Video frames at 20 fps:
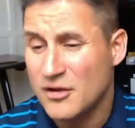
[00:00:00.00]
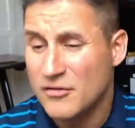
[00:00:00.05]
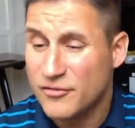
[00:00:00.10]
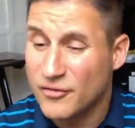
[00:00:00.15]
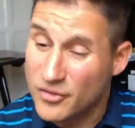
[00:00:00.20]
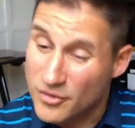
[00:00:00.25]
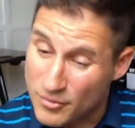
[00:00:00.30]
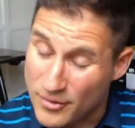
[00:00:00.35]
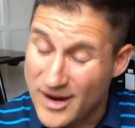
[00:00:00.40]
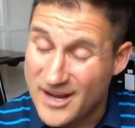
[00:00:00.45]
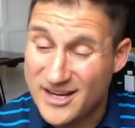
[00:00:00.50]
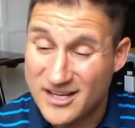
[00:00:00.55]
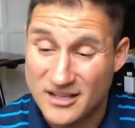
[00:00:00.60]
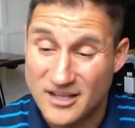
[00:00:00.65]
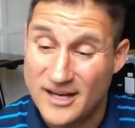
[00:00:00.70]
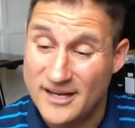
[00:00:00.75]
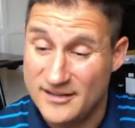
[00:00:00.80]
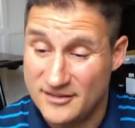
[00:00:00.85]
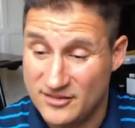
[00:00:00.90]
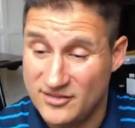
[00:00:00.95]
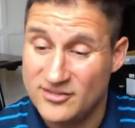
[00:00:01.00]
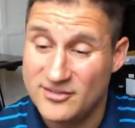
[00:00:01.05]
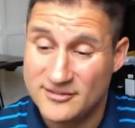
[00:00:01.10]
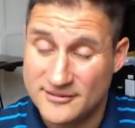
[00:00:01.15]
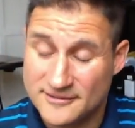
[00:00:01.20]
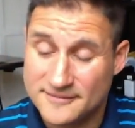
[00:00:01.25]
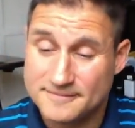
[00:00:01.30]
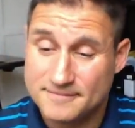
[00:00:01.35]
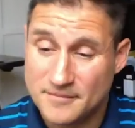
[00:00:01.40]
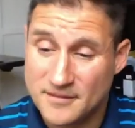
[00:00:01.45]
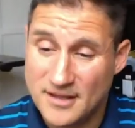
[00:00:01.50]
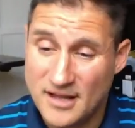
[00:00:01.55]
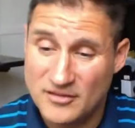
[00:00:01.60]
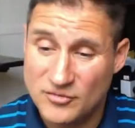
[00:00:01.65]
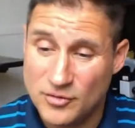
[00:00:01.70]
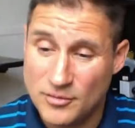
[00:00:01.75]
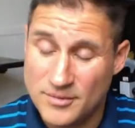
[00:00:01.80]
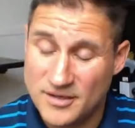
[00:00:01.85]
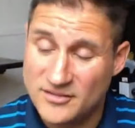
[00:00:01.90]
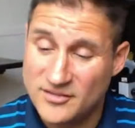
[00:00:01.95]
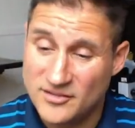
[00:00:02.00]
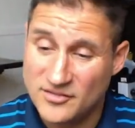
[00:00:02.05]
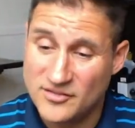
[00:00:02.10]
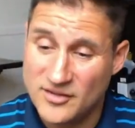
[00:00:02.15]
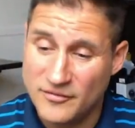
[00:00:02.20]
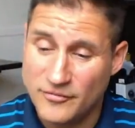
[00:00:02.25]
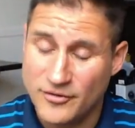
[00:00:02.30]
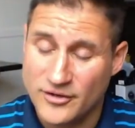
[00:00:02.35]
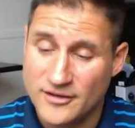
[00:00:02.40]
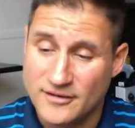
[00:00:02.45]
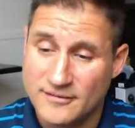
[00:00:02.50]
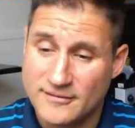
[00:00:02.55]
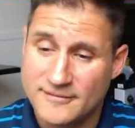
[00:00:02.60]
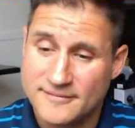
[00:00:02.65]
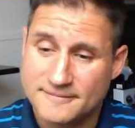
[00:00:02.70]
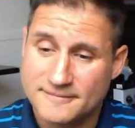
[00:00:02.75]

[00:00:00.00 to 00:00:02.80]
for the right clients. And that's what makes us different.